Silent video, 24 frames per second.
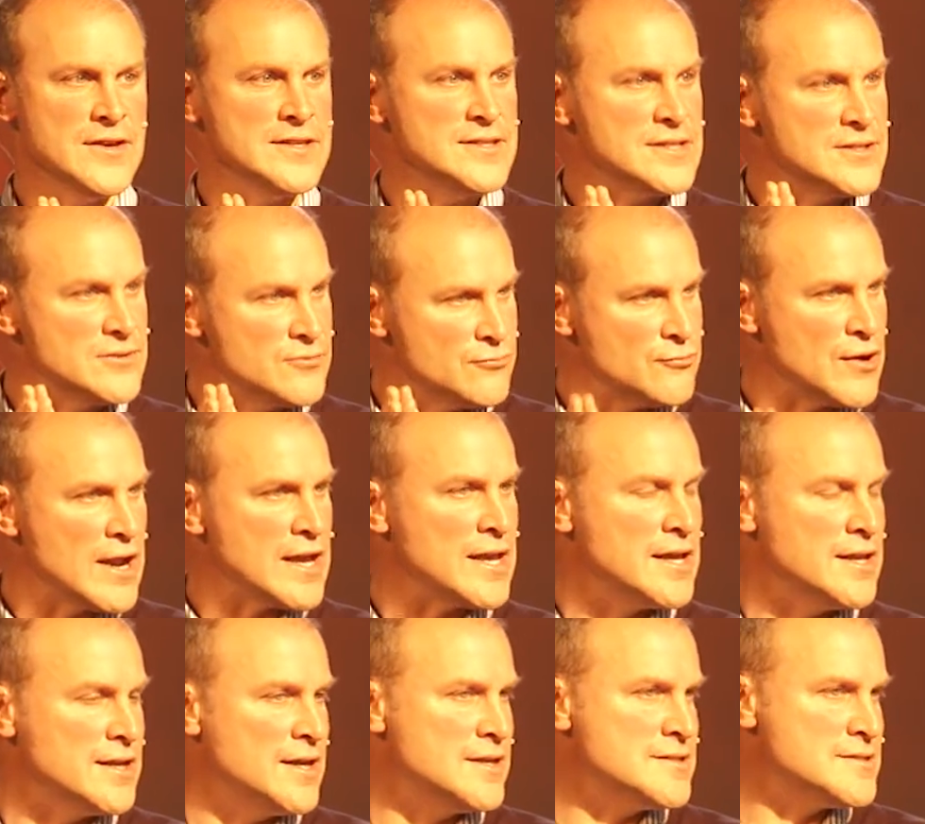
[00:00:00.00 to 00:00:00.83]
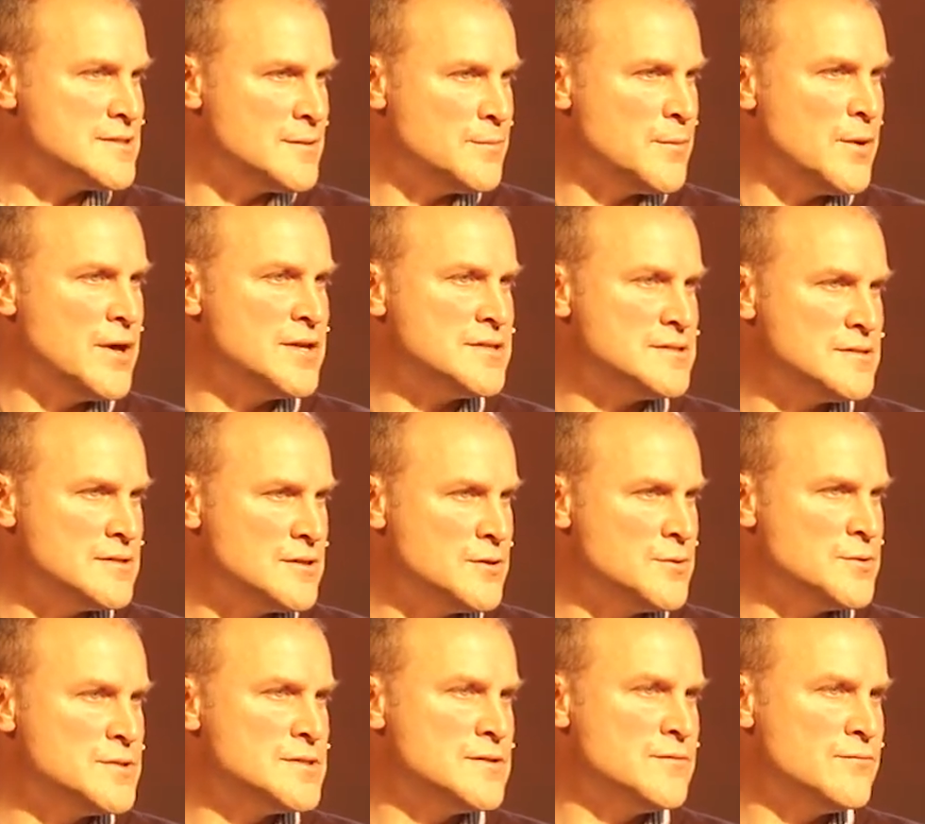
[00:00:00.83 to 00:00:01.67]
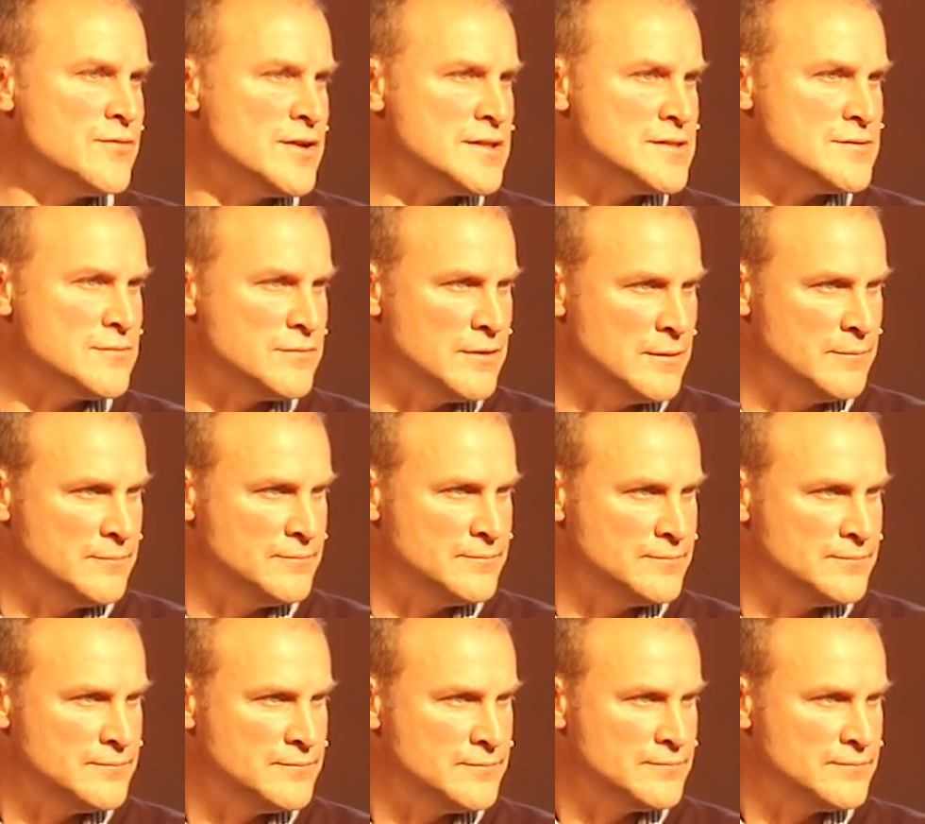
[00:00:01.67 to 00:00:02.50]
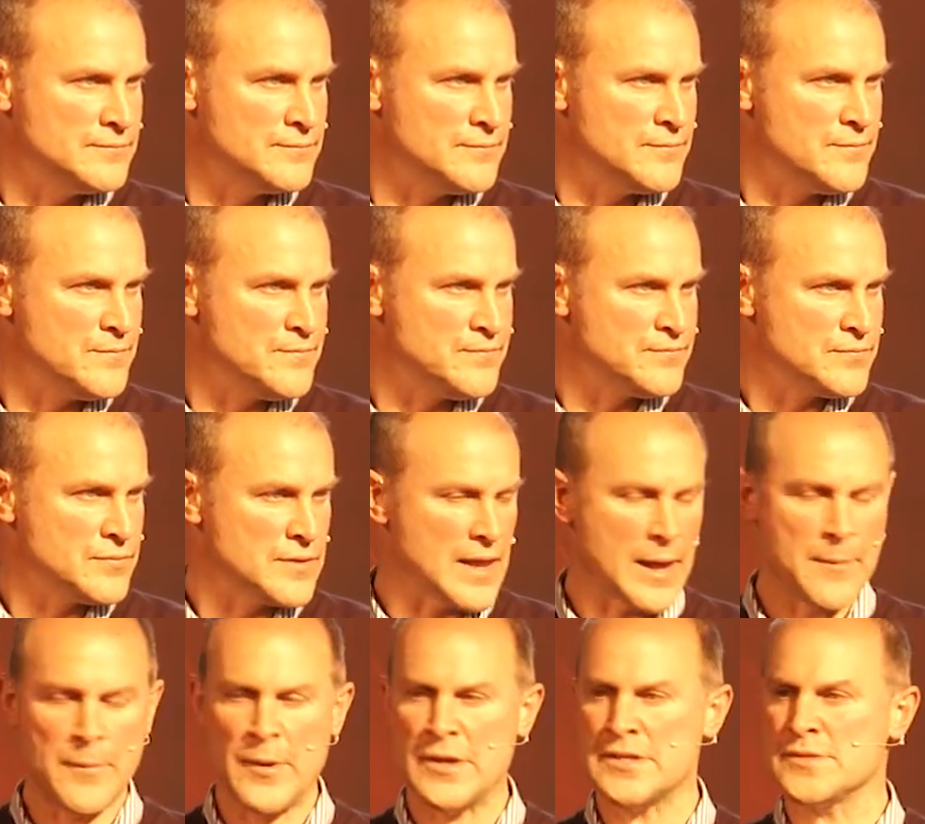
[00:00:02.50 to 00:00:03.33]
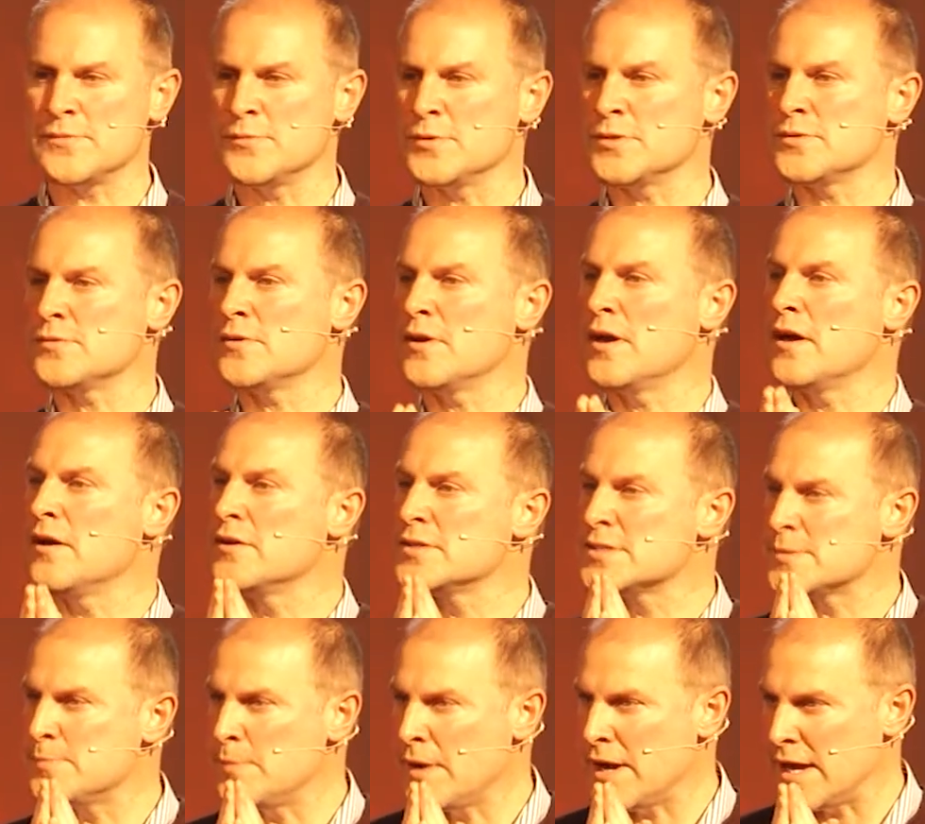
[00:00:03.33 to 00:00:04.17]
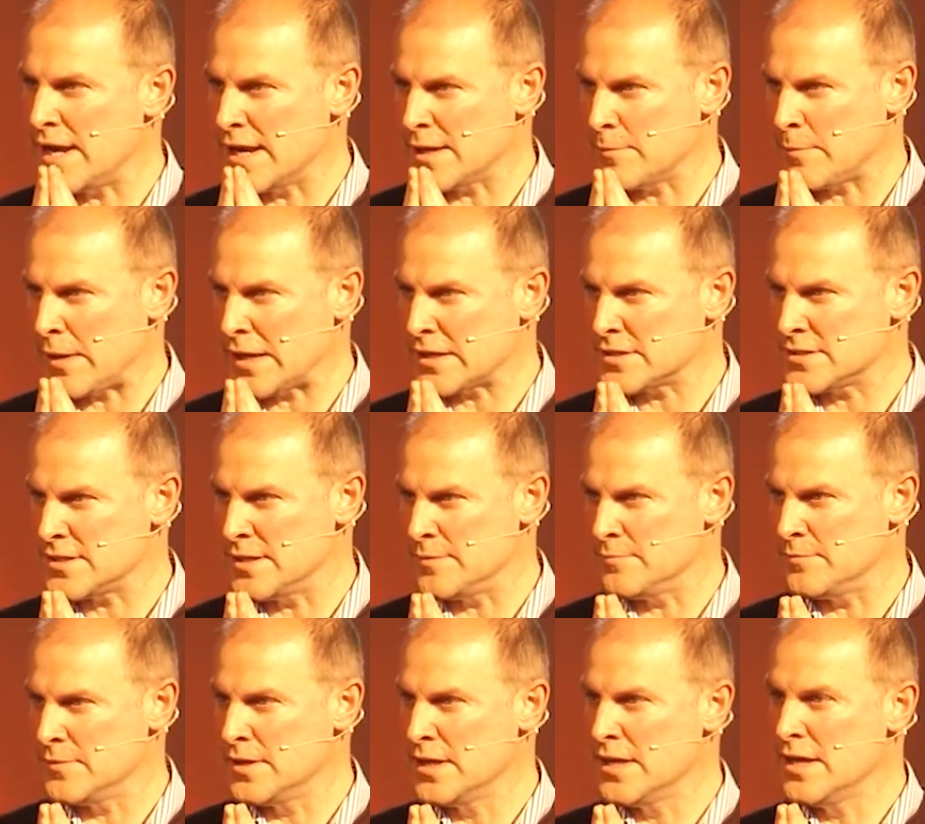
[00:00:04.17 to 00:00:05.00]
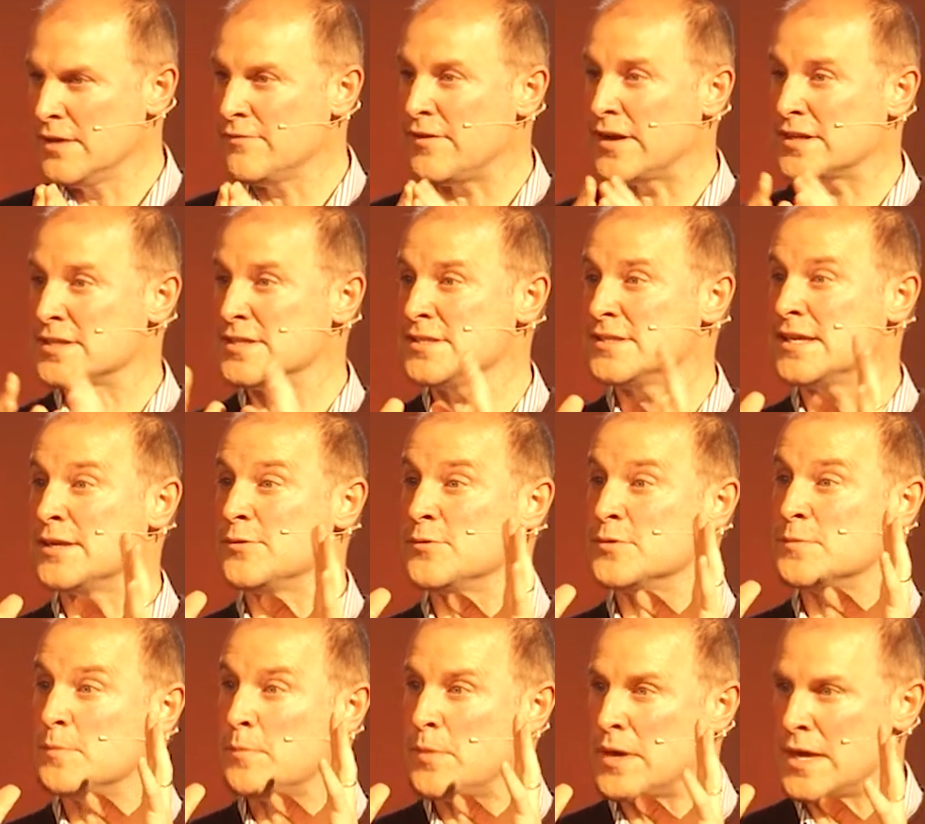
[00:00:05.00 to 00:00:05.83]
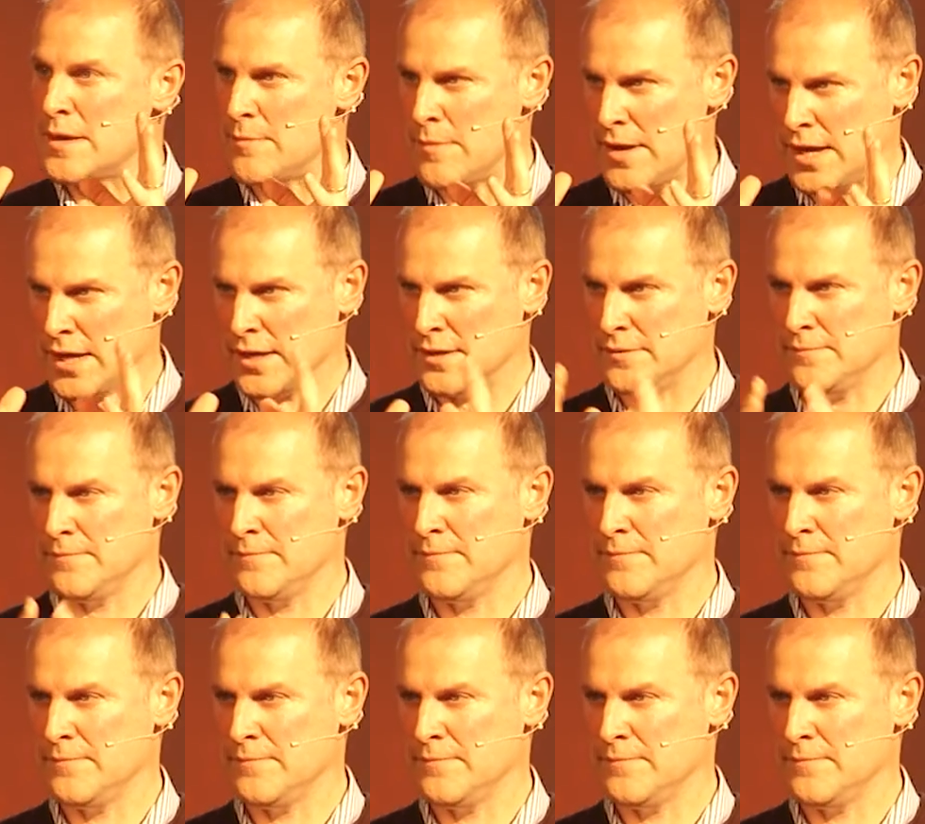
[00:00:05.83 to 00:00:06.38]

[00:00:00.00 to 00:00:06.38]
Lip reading: didn't recognize the person who was in front of him. That person was smiling back at him. In fact, he said it was beaming.